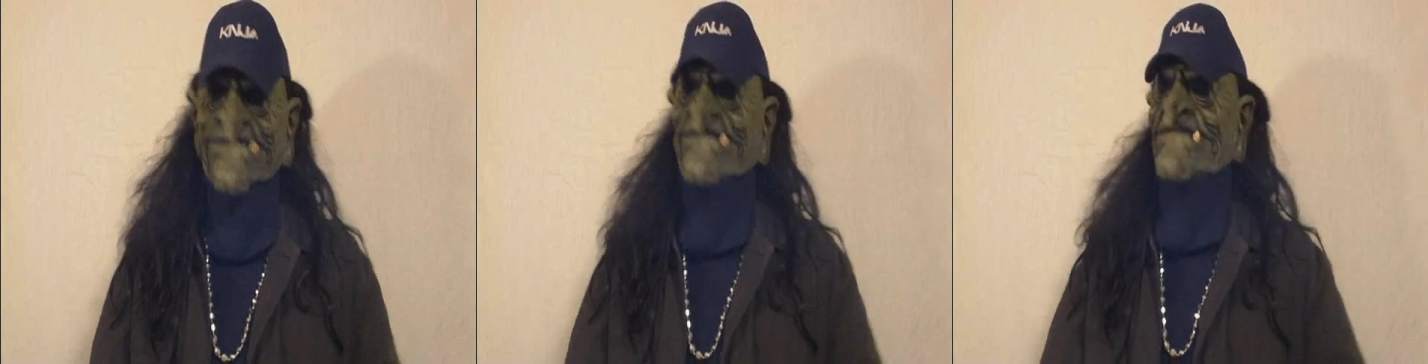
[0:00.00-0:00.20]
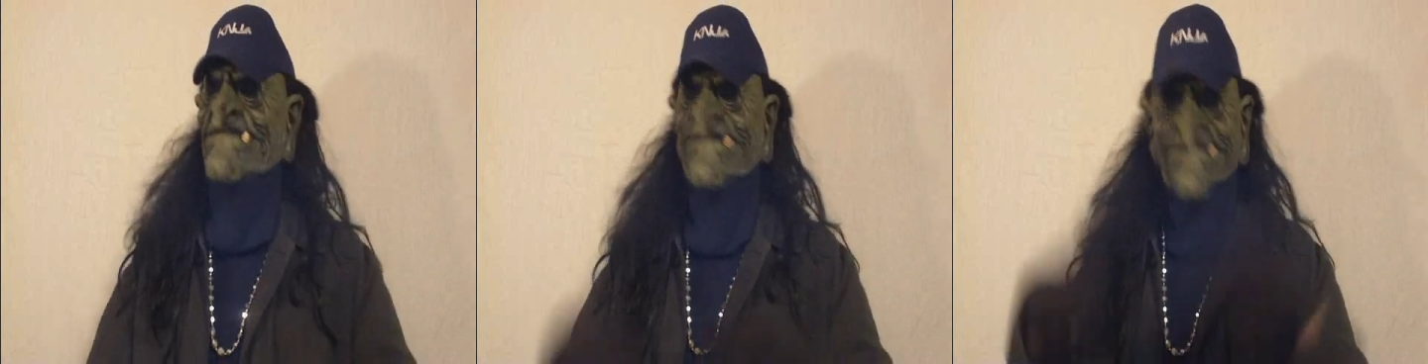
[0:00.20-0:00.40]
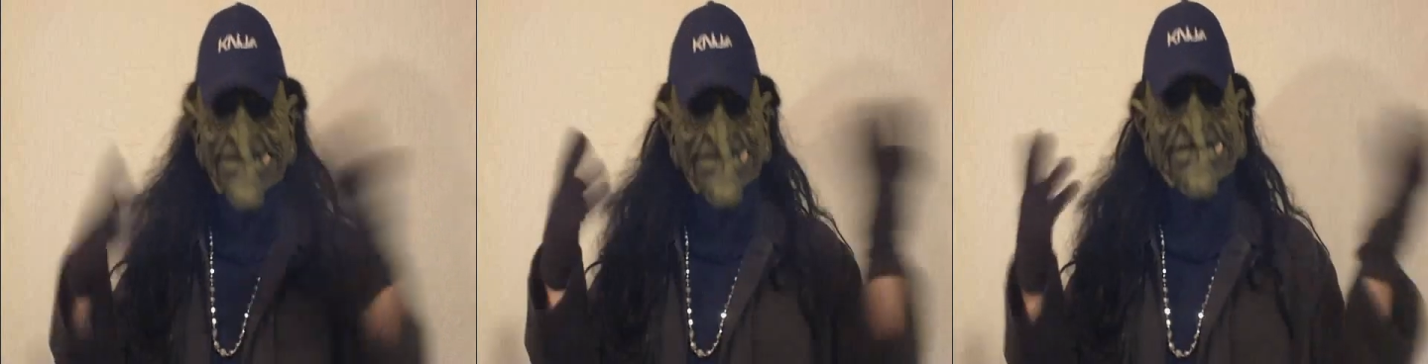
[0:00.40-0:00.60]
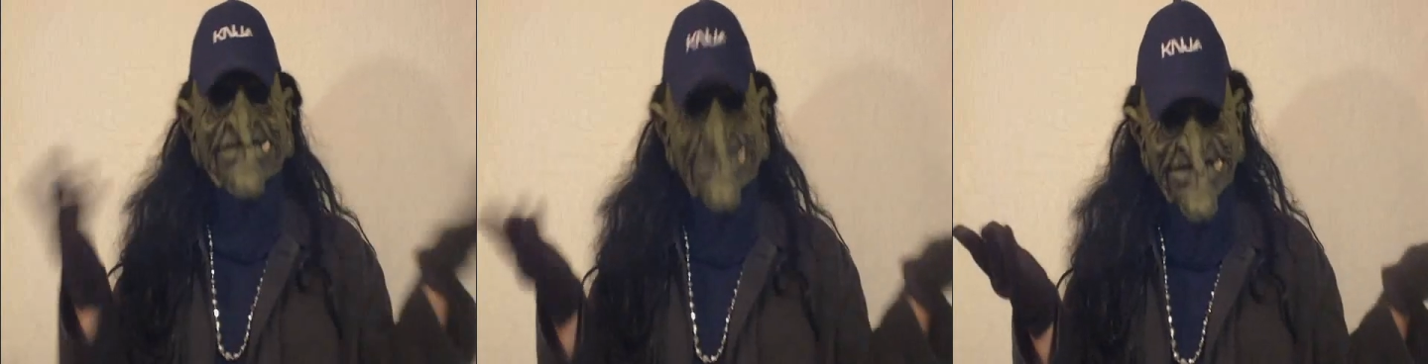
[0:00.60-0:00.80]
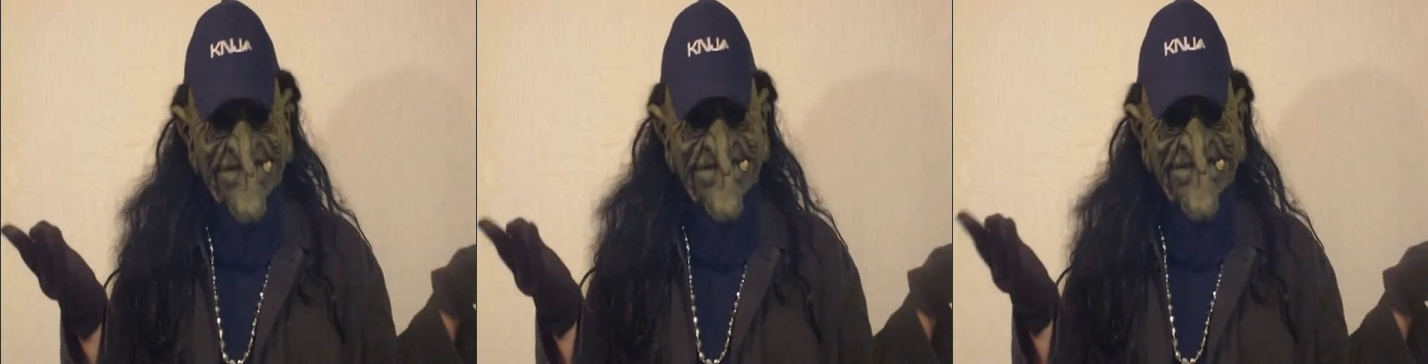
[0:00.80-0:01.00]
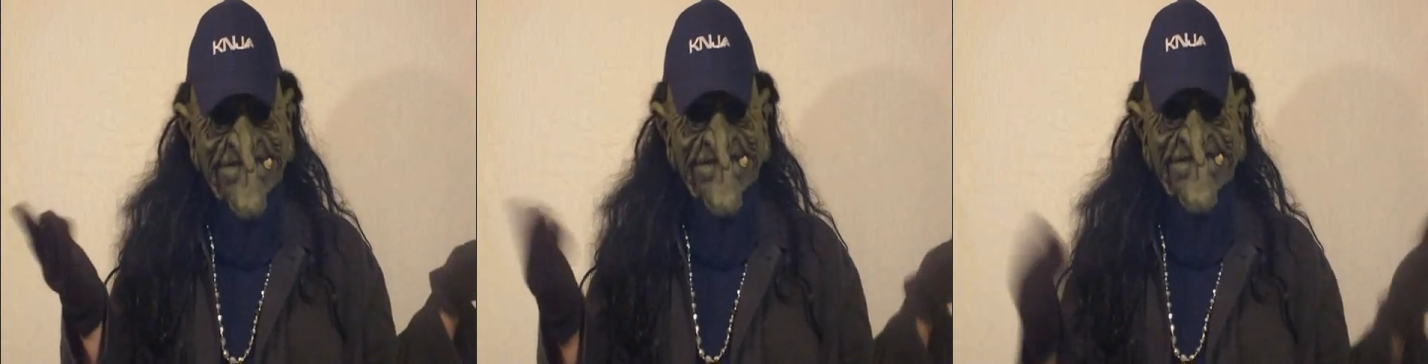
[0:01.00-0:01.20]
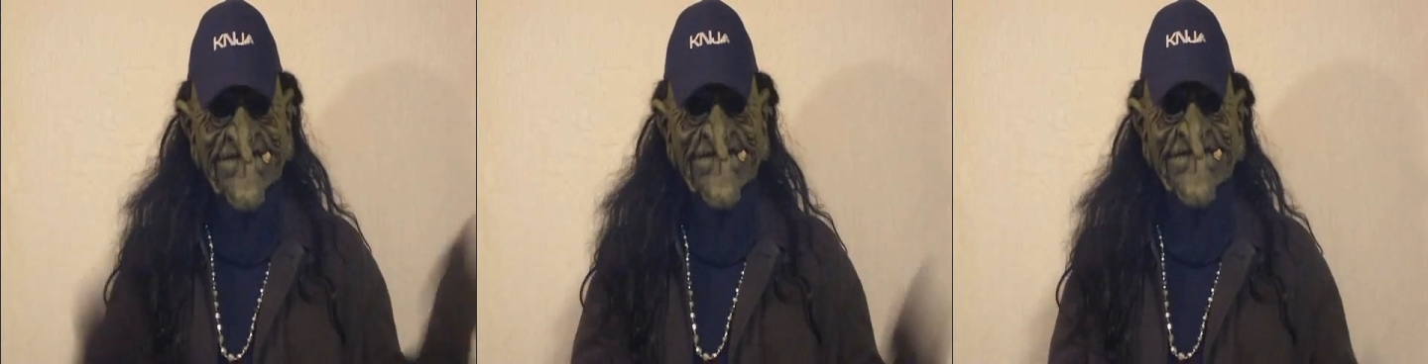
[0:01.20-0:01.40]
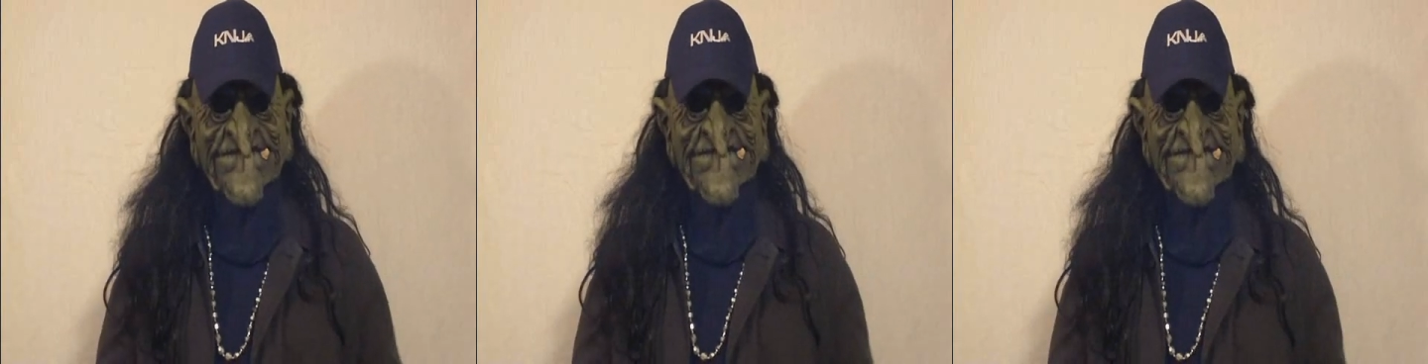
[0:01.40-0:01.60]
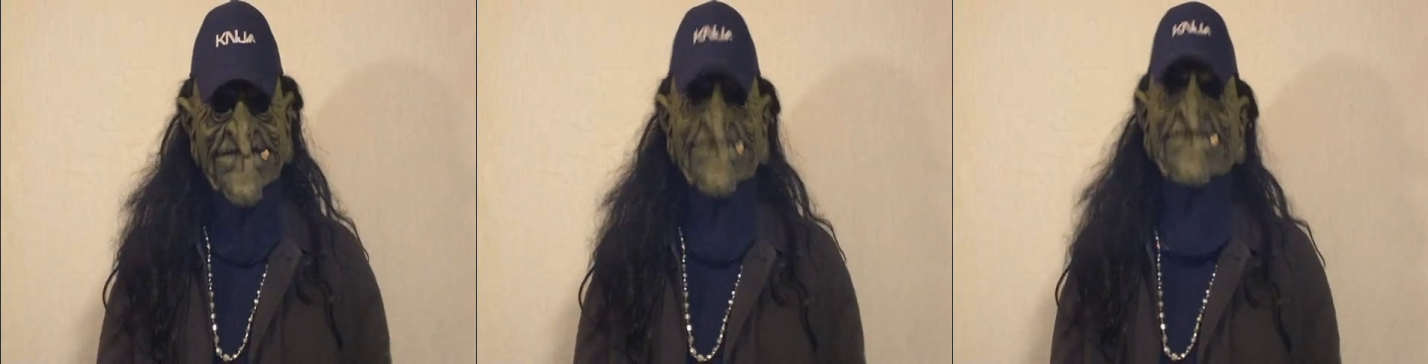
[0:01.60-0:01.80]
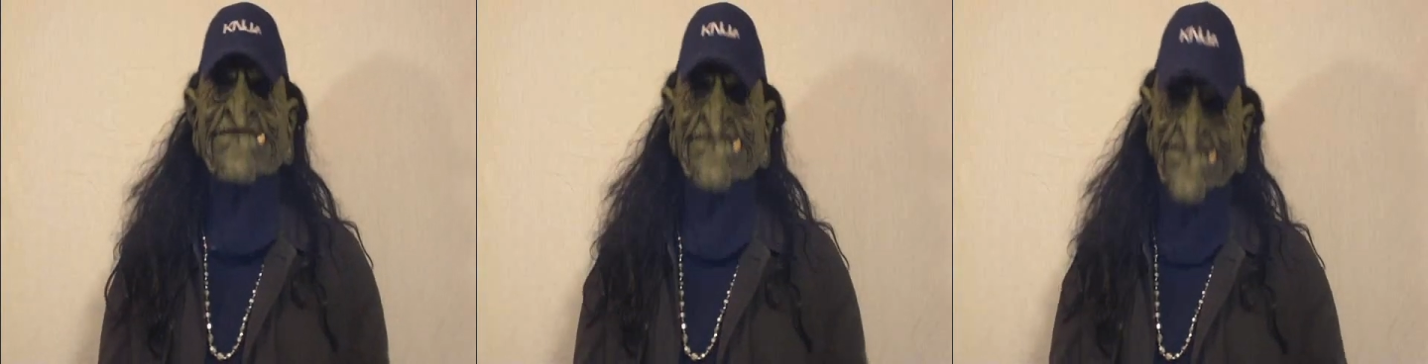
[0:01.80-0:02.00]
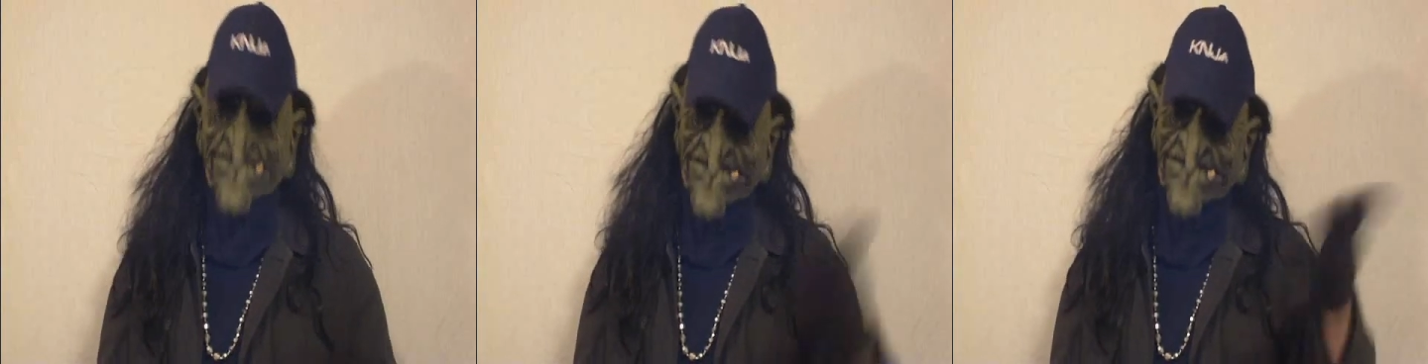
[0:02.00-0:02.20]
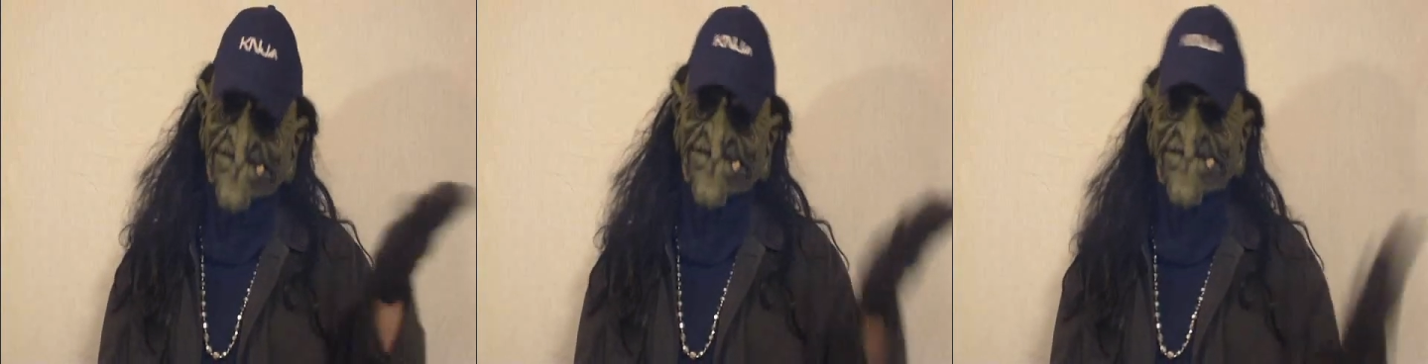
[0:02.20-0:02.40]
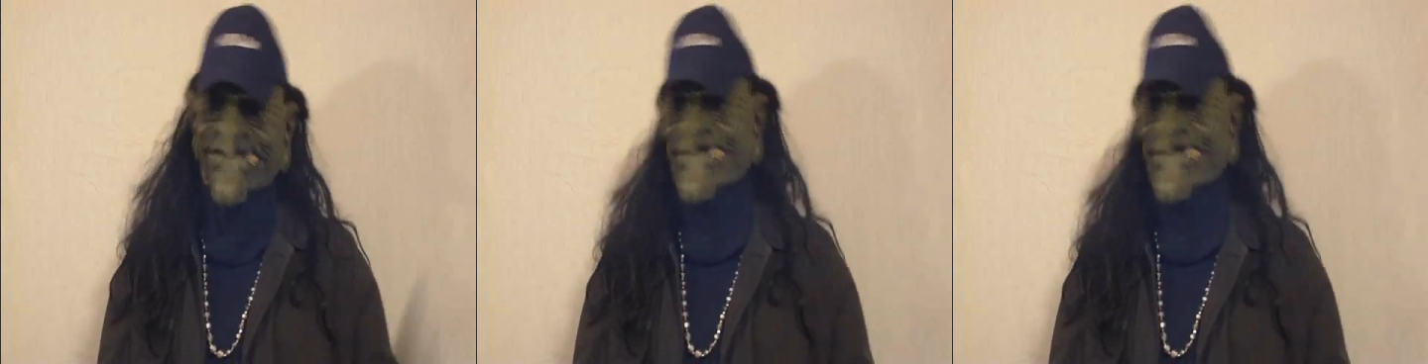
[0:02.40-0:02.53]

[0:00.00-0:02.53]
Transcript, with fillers: he was still funny. He always cheered for